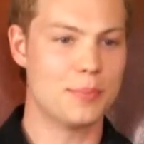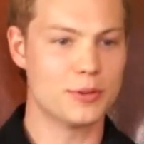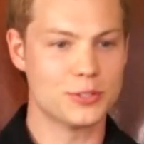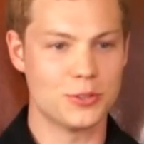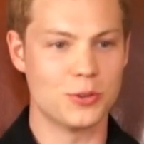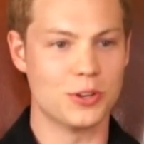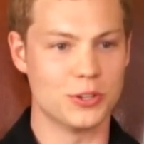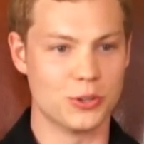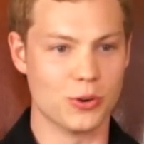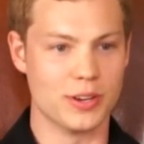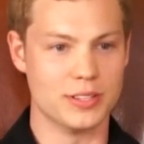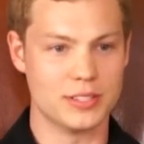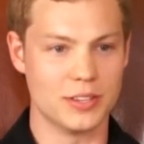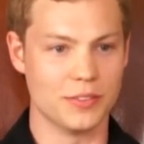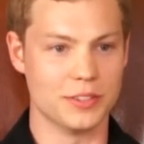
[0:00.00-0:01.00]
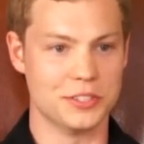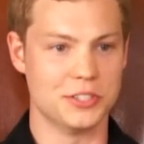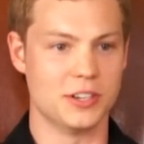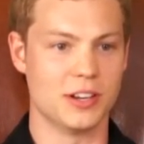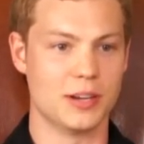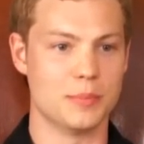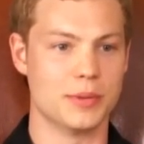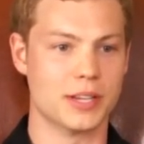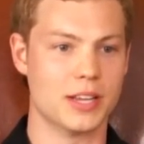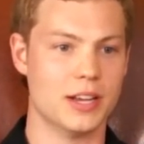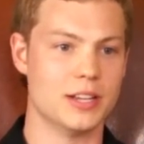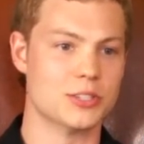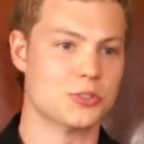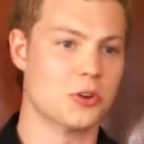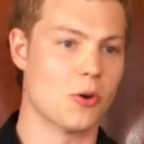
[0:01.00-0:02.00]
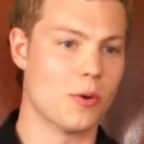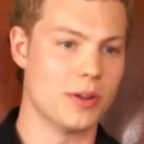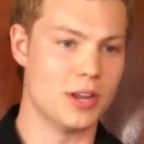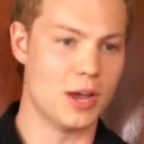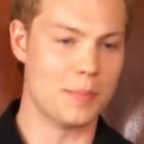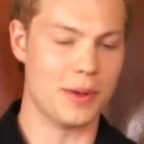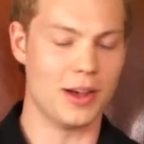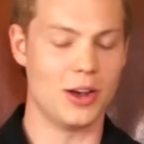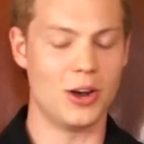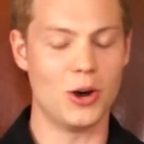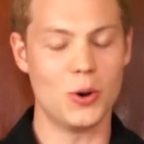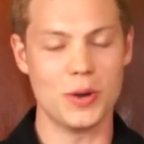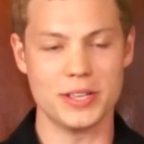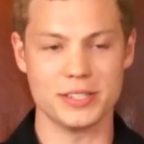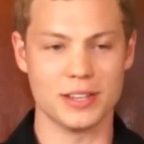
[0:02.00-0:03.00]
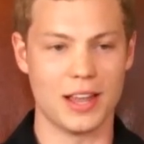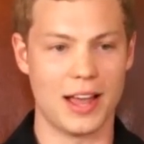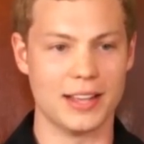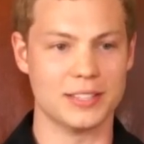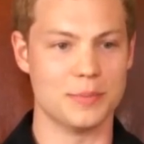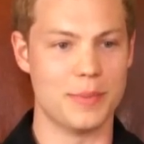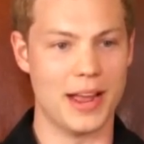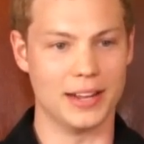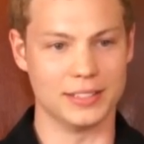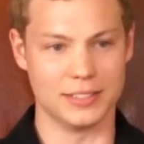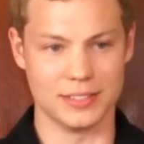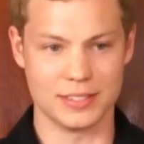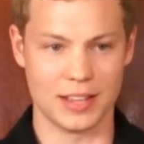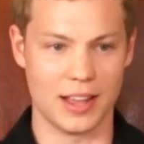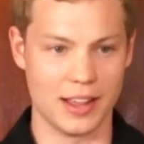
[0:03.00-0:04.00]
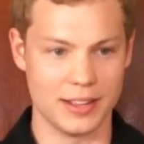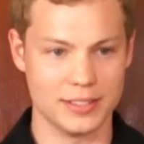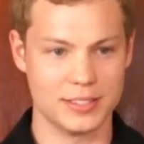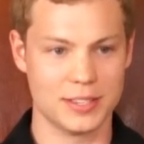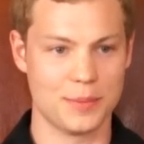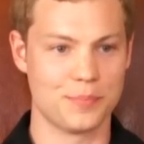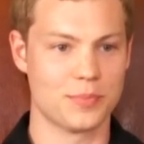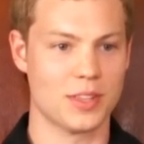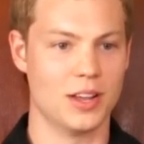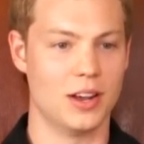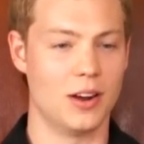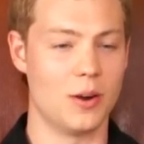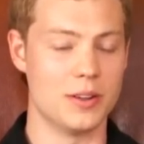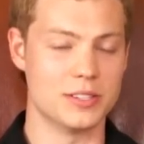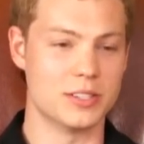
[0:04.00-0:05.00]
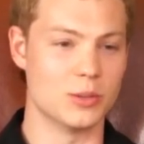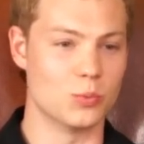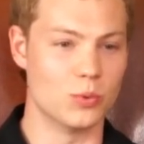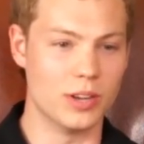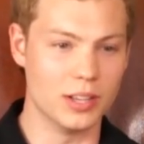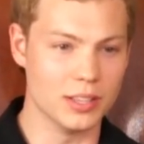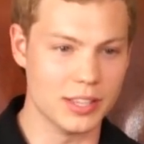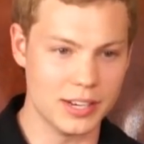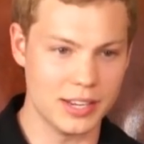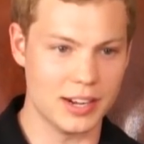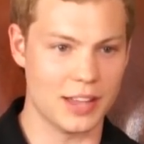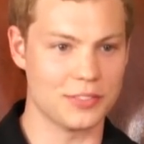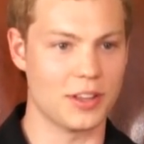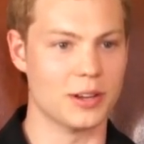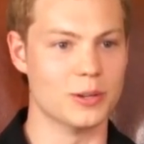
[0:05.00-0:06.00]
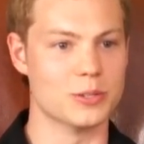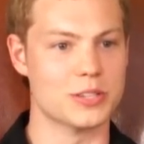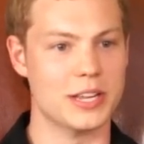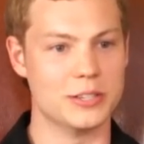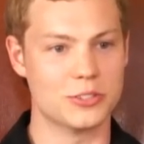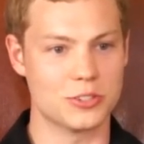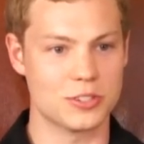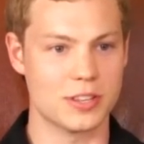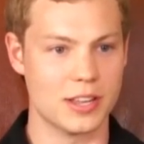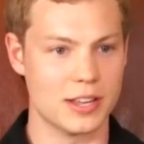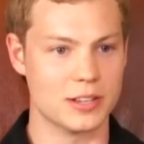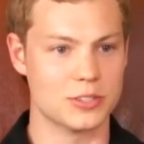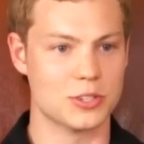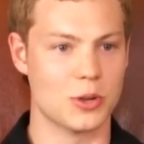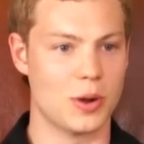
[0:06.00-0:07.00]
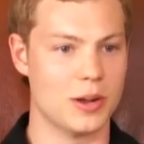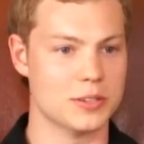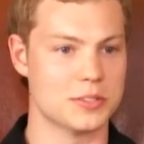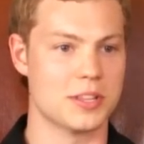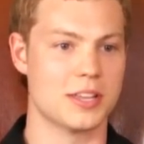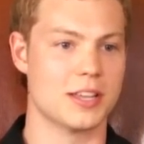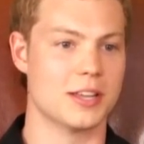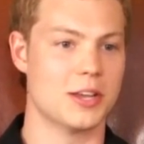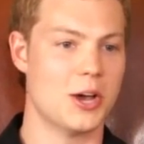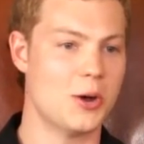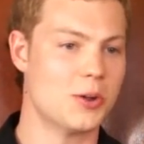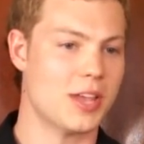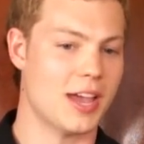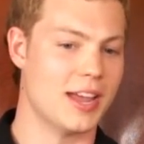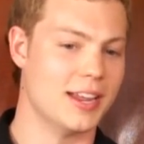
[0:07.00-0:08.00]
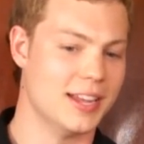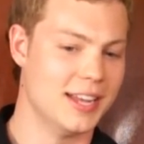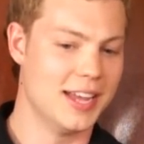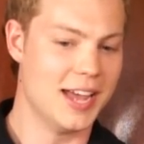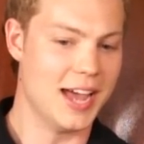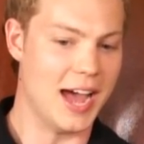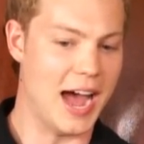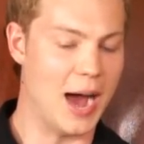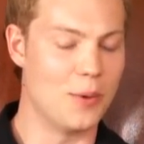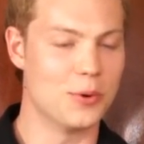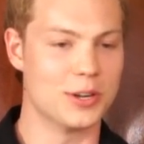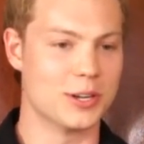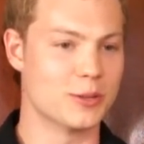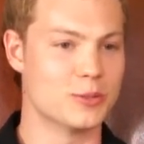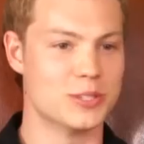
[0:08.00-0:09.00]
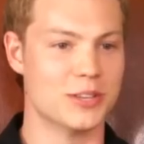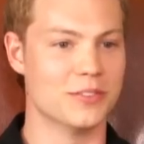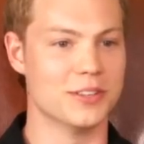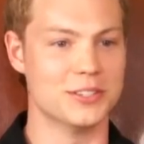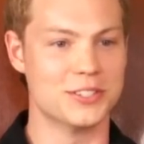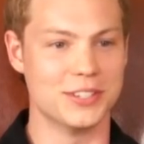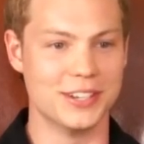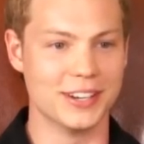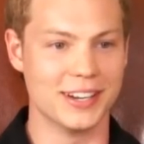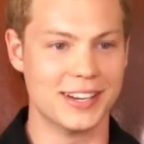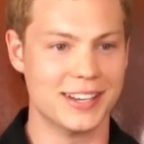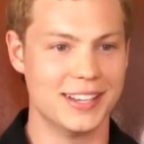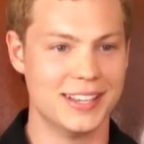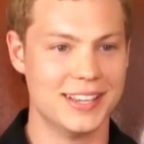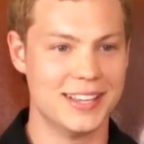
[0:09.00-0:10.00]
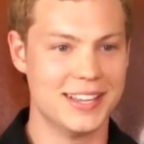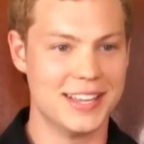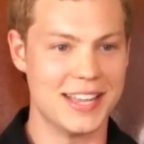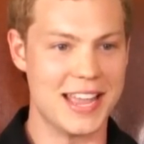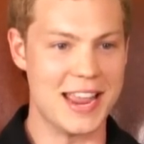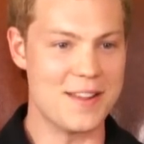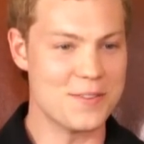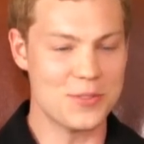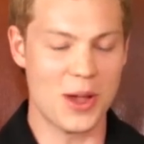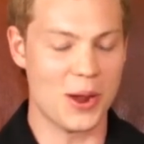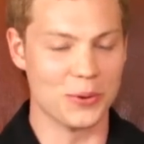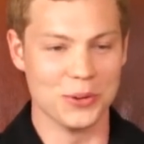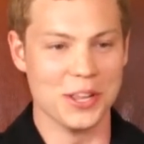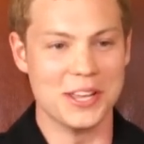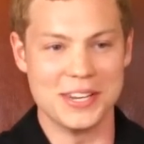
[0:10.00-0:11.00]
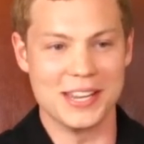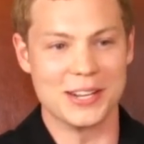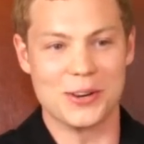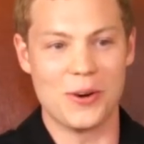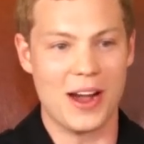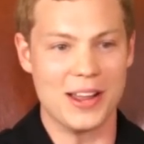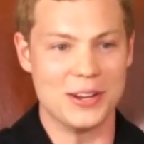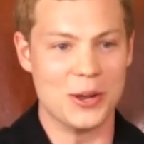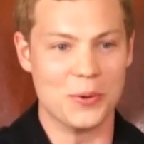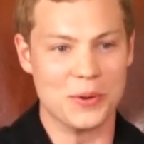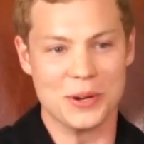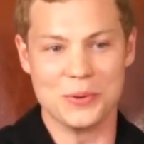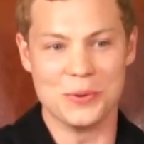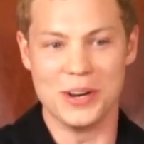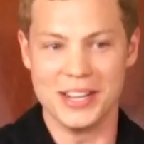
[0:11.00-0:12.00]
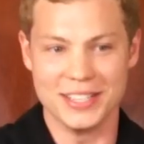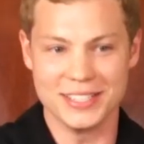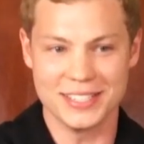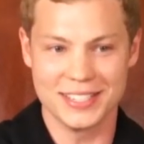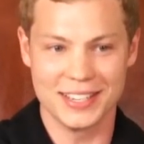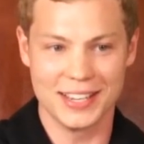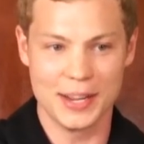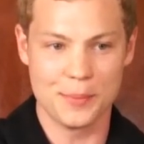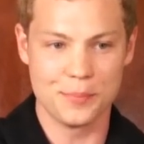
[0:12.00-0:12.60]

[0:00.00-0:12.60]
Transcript: pursued a degree in civil engineering because growing up I always liked math and science. I always did well in it, I thought it was interesting, so I was thinking, okay, I want to do civil engineering, even though I really didn't quite know what it was.